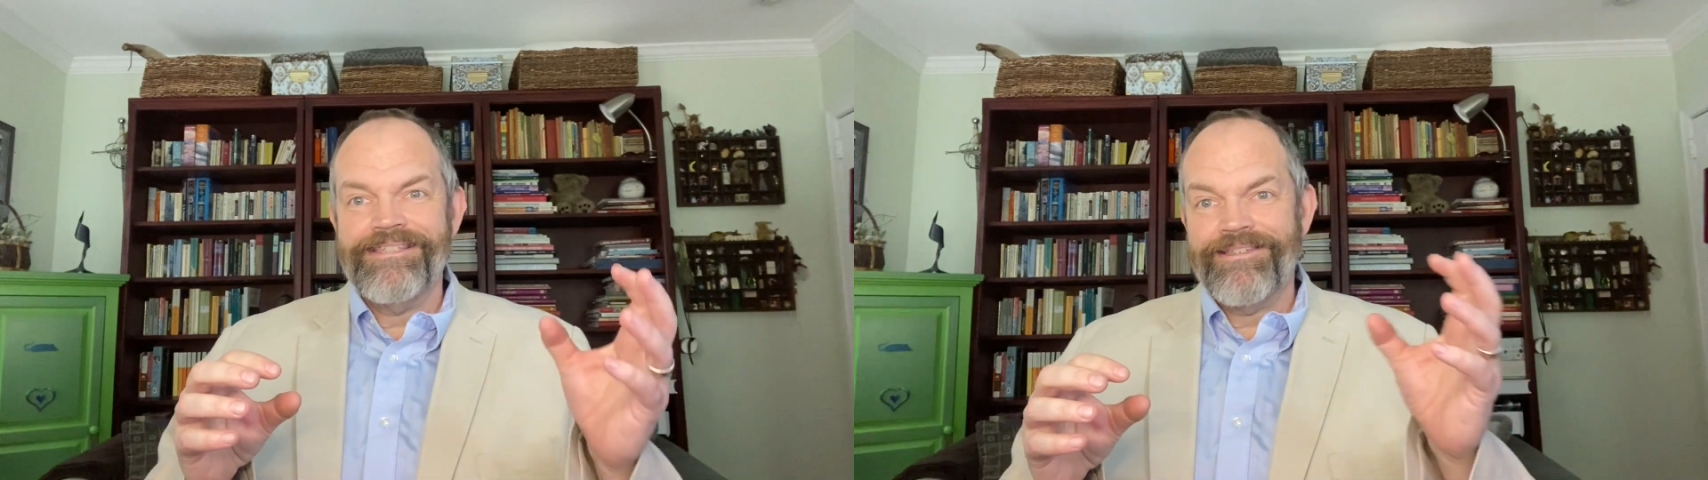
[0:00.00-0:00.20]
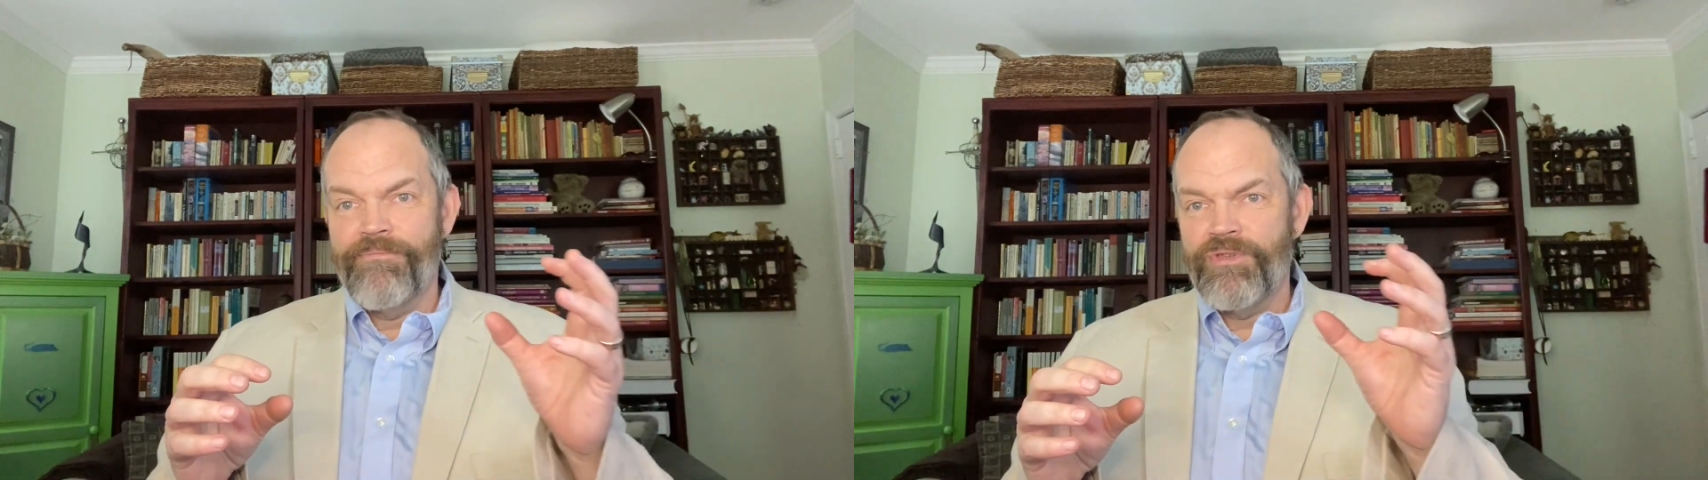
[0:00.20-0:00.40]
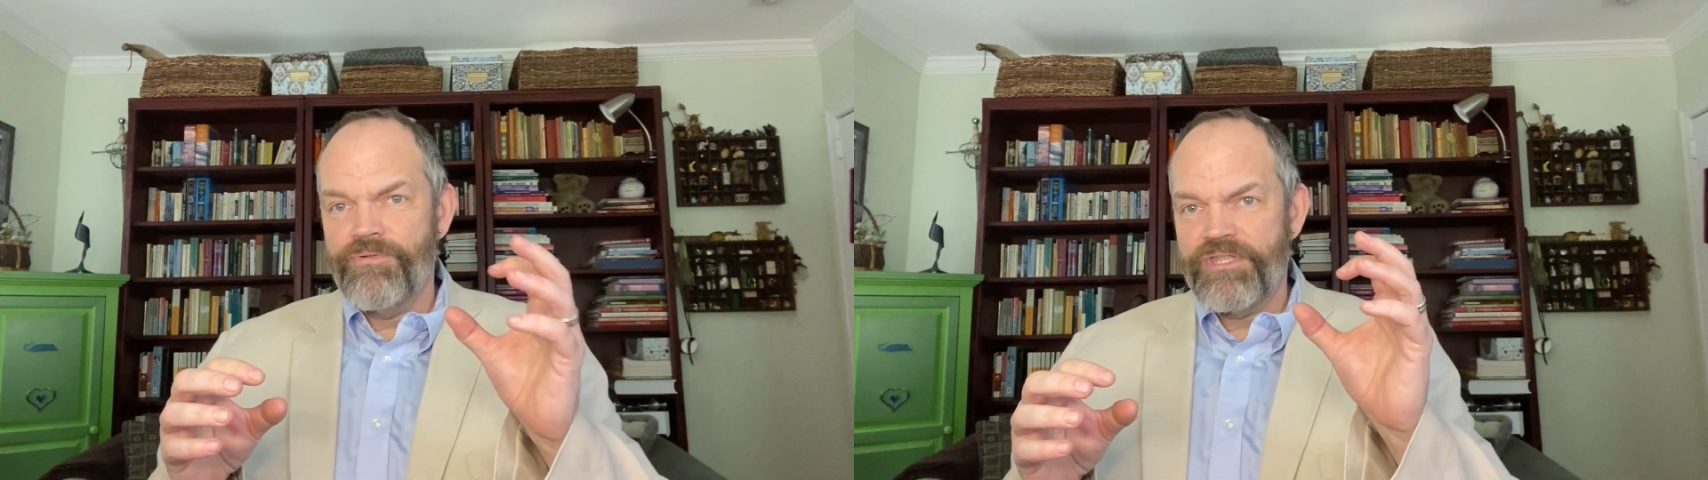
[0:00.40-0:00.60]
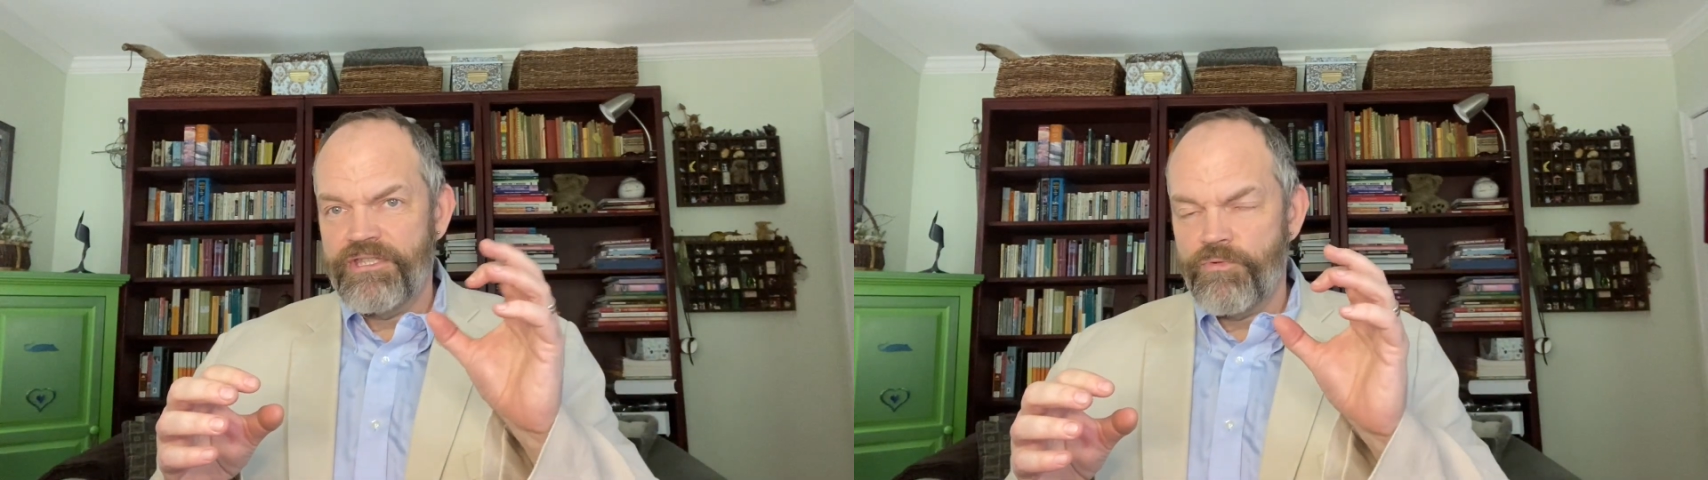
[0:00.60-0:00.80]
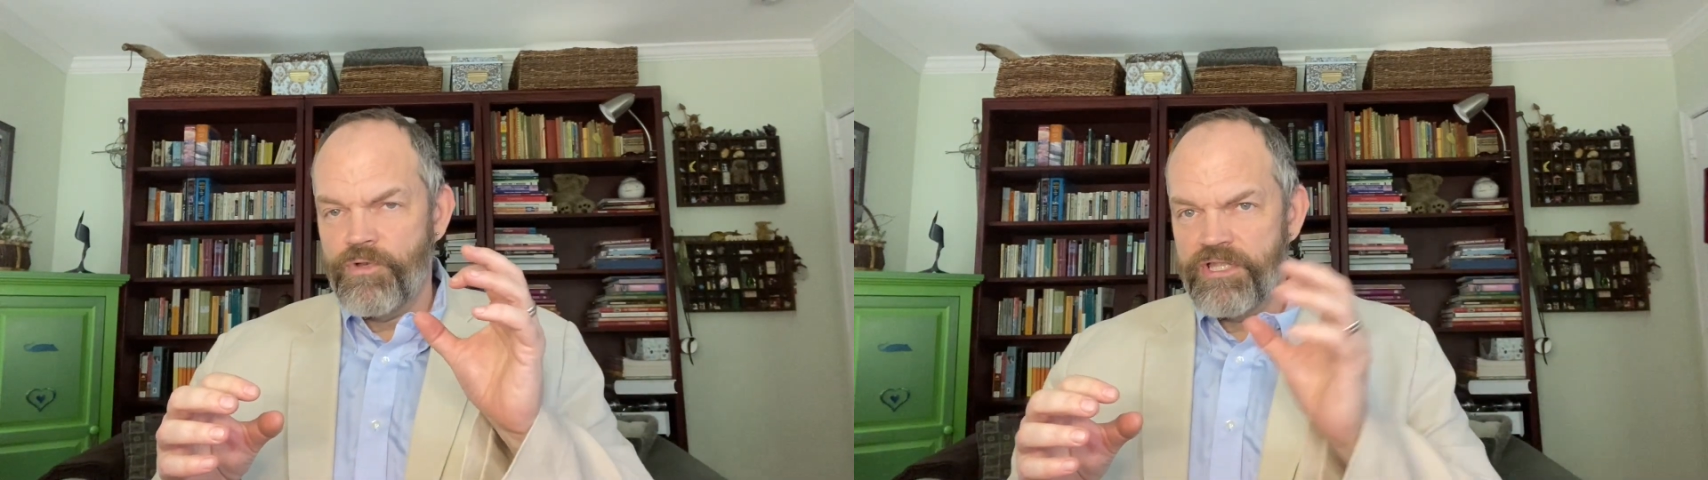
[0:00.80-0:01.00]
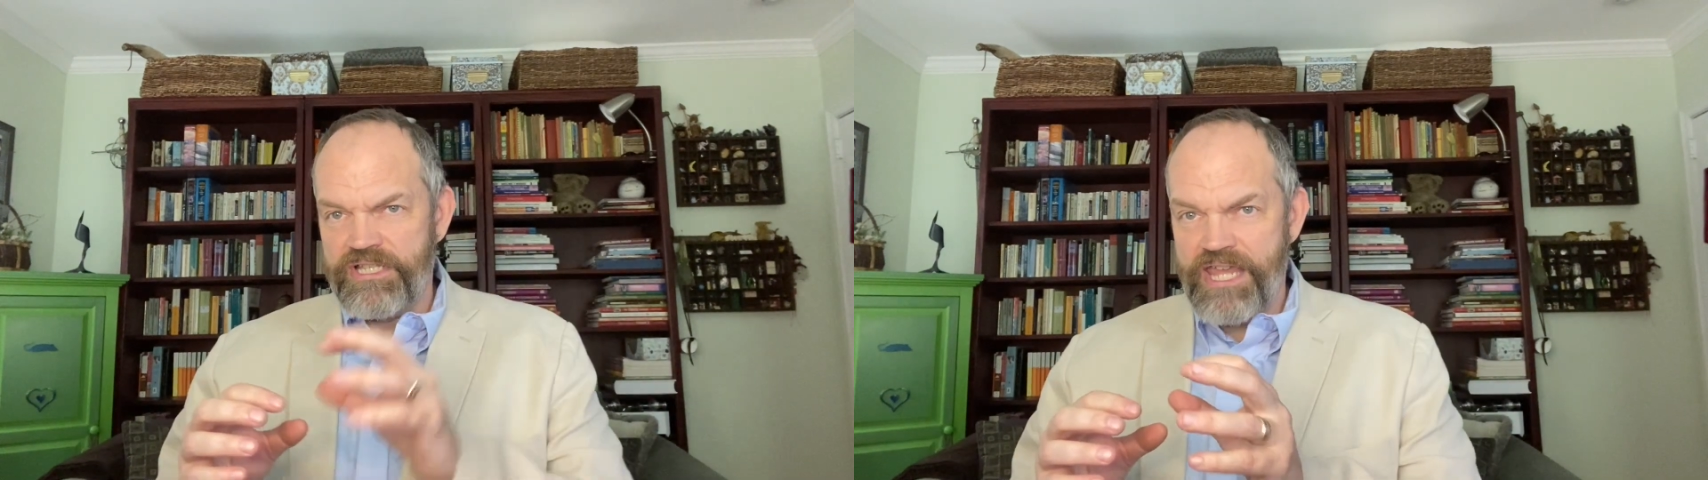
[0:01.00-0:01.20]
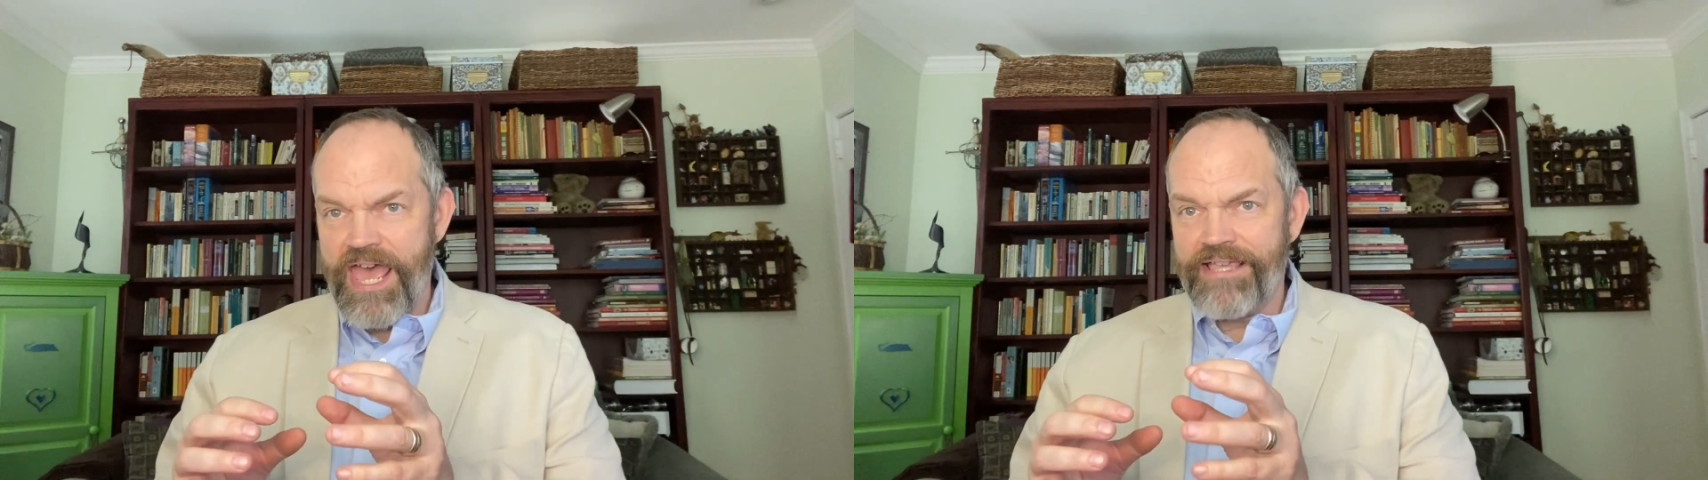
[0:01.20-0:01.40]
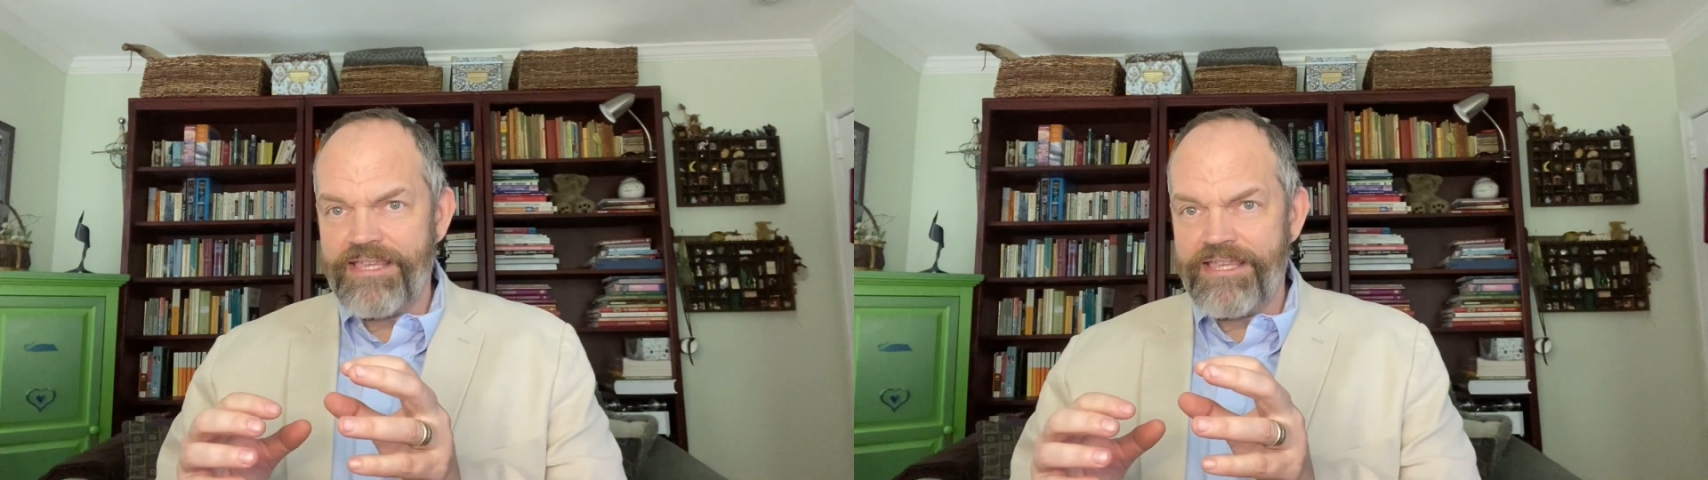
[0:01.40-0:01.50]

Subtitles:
immune system will attack